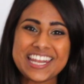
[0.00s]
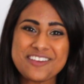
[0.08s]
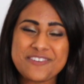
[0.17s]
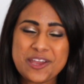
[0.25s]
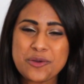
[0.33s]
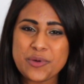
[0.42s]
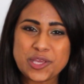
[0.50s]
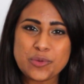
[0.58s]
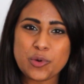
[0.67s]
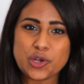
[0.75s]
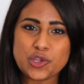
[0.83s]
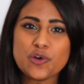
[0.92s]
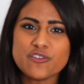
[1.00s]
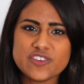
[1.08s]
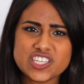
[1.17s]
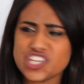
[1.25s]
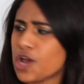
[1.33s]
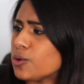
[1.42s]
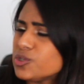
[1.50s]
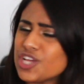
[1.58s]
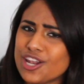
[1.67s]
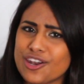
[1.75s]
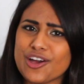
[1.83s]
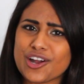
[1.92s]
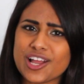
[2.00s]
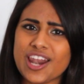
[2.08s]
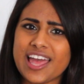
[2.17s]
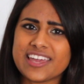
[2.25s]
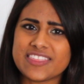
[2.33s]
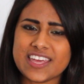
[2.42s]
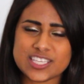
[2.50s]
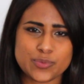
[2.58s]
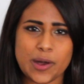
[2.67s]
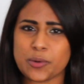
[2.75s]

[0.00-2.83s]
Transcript: anything where you want your video to look like this.